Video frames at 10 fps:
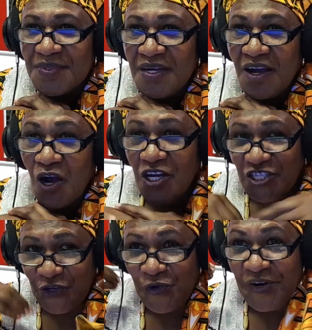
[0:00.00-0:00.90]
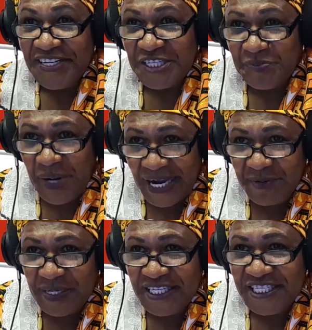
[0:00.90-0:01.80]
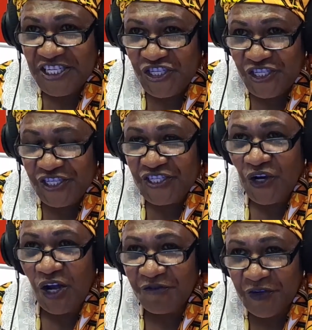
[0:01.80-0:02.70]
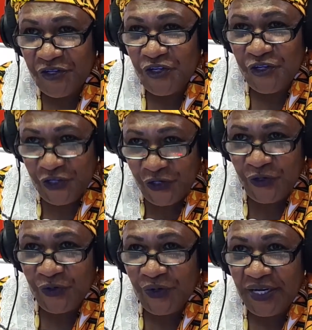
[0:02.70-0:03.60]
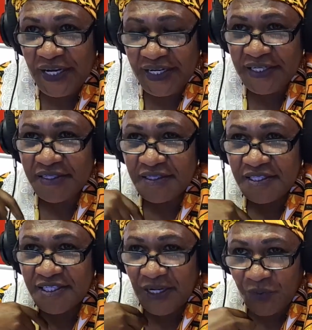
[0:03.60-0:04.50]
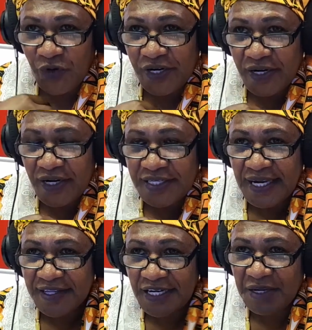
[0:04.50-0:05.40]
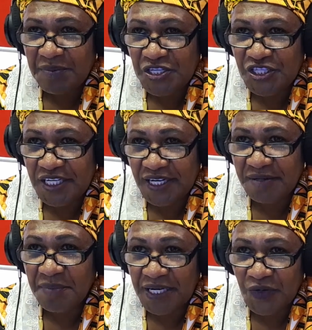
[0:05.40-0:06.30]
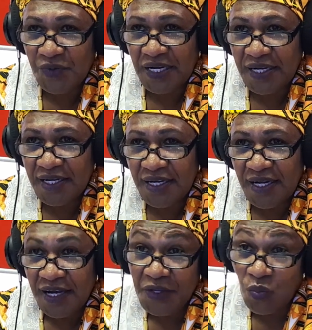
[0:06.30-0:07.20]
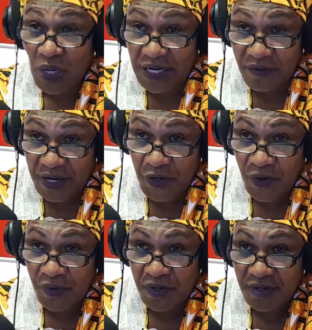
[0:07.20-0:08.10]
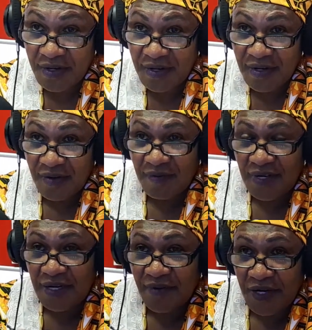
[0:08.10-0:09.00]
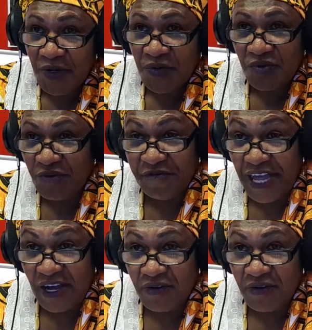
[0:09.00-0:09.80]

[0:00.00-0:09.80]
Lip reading: Oh, so you're inspired by the dishes offered to you in somewhere at the Catholic mission in Malekula, either Walarano or Vau